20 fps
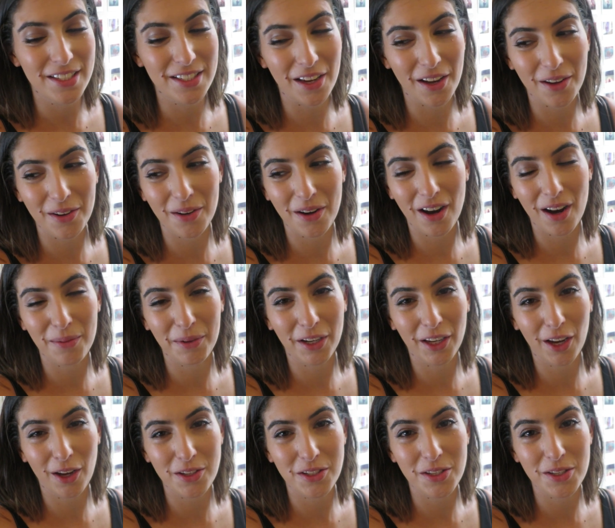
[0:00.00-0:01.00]
So I'm going
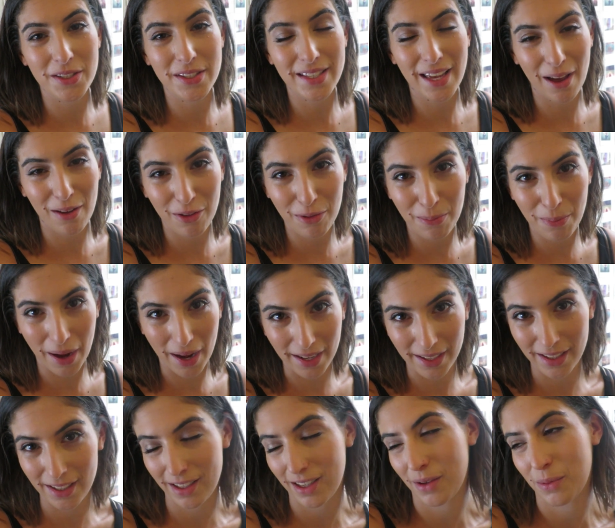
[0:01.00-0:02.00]
to go to South
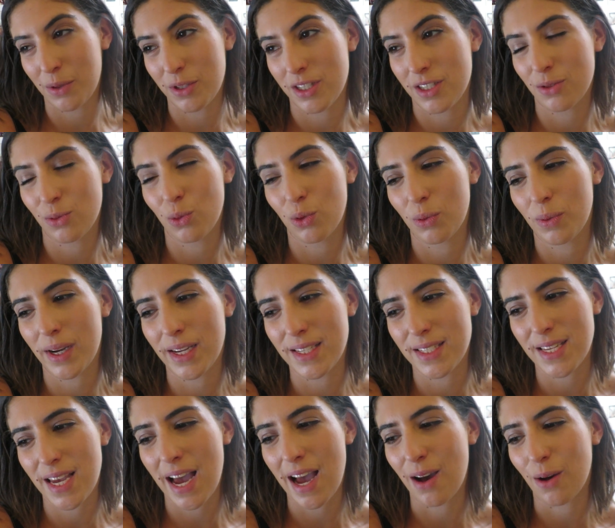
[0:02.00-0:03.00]
Bank, which is all the way
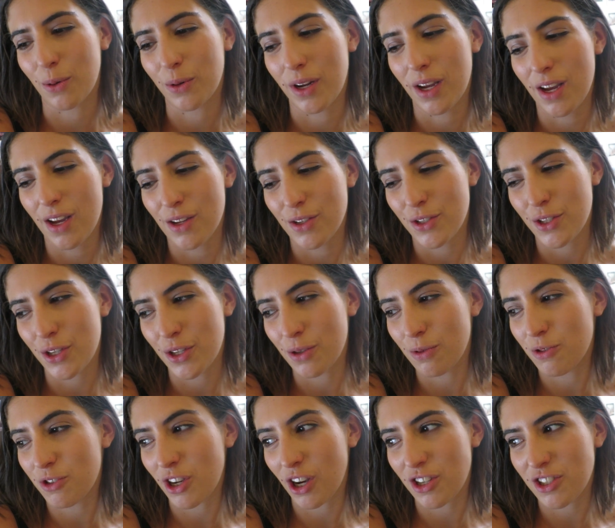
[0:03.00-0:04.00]
in town,
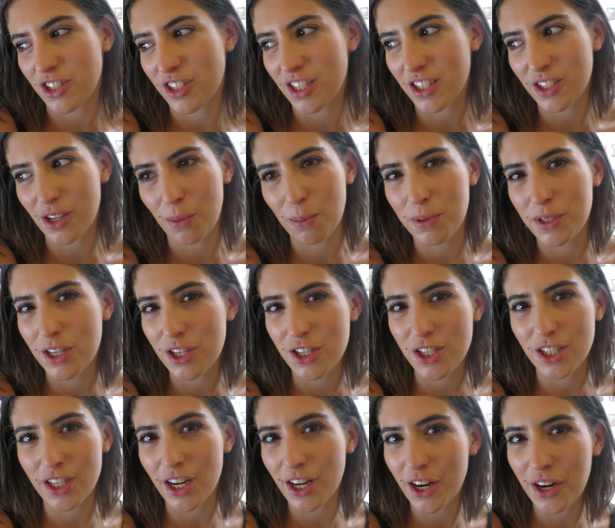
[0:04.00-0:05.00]
to judge this
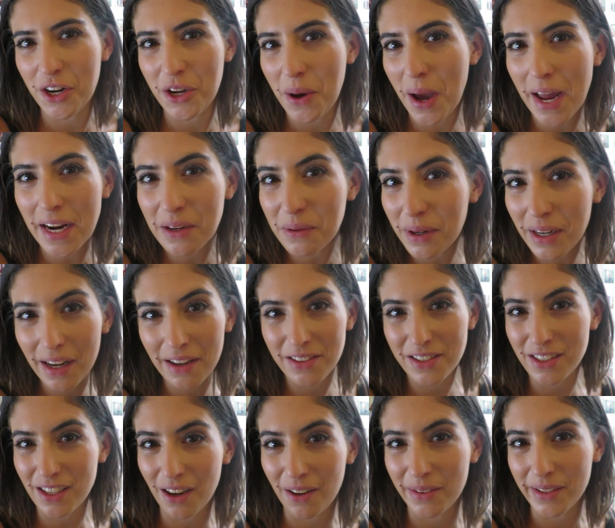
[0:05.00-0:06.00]
competition. I don't know anyone
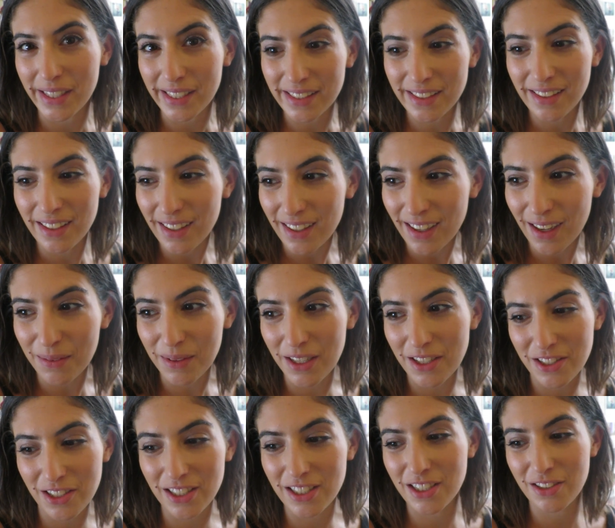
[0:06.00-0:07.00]
else going, I'm
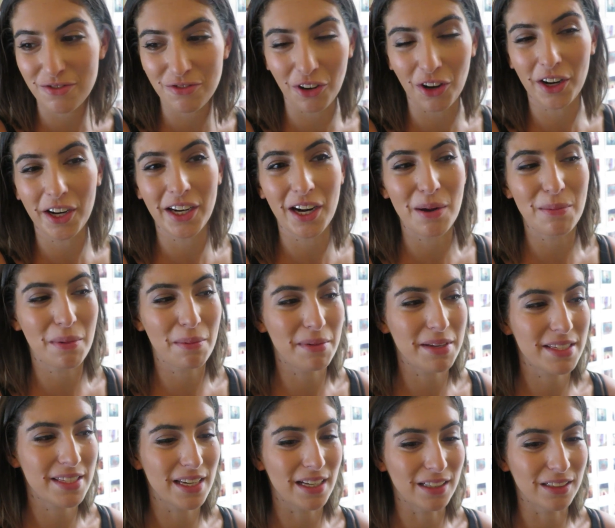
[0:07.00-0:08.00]
literally just rocking up by
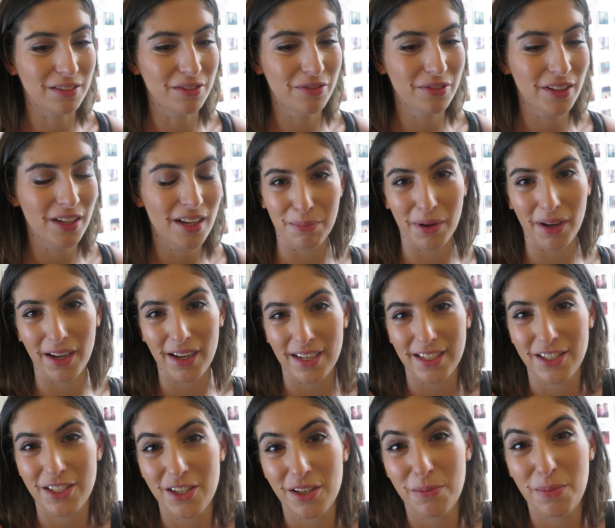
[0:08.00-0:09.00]
myself, but
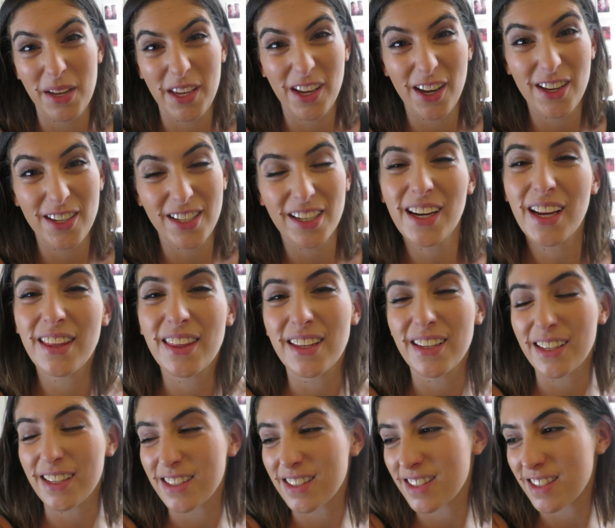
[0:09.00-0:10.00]
it should be good and I
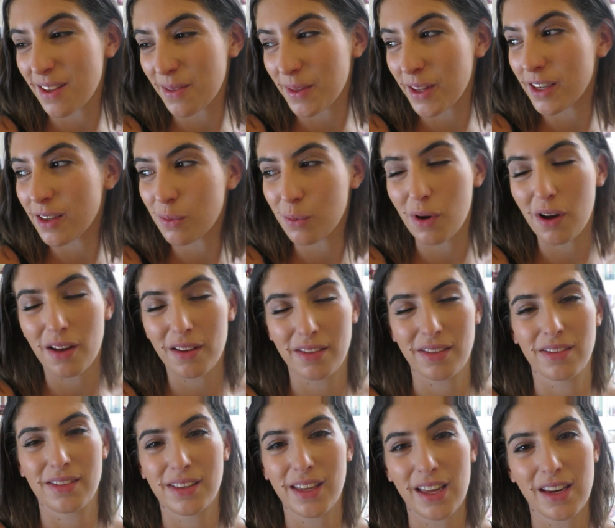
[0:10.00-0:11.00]
think it's something
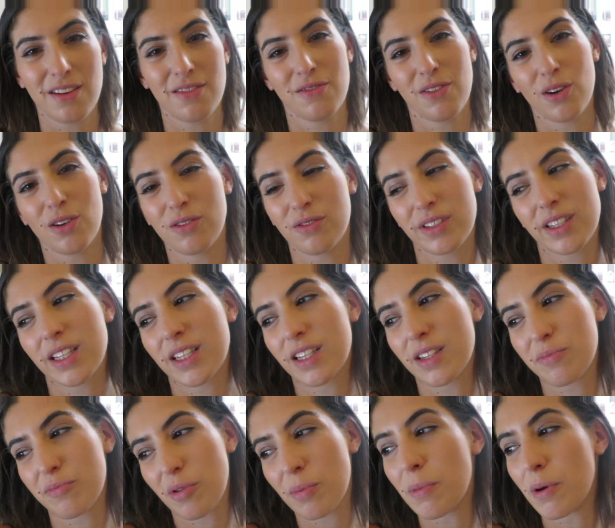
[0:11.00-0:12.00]
worth getting involved in
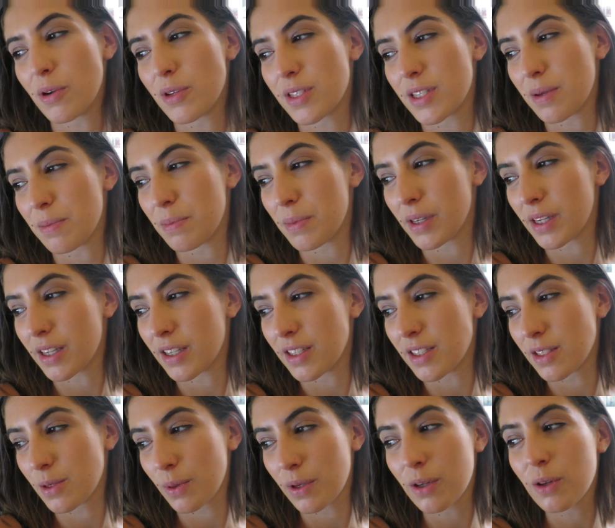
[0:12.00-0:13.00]
and promoting
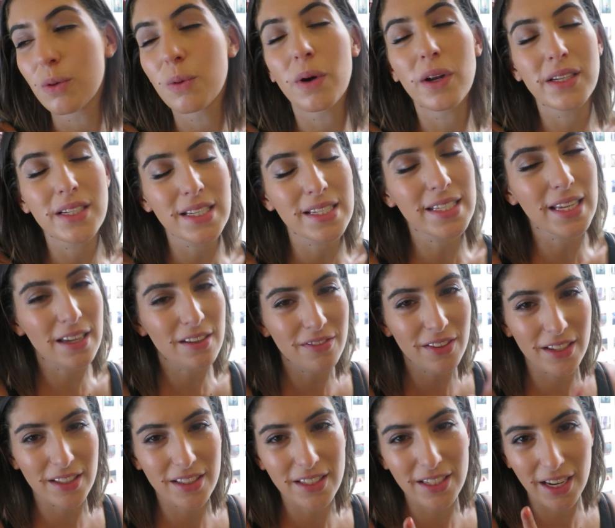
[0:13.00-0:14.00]
because we all want a
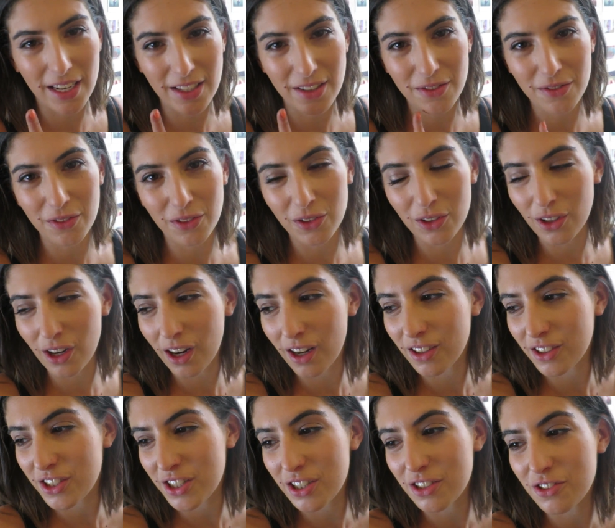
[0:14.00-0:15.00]
safer internet for
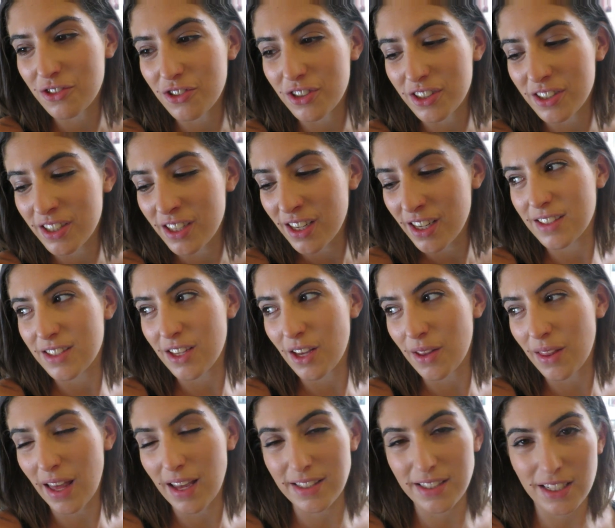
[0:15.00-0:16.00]
our children.
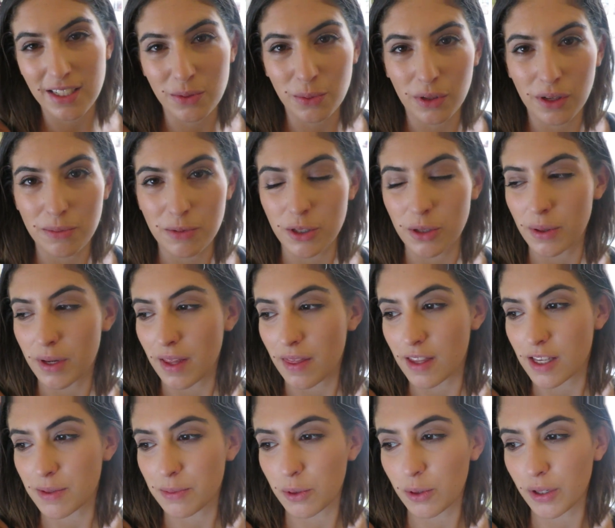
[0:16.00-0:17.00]
So that is what I'm doing this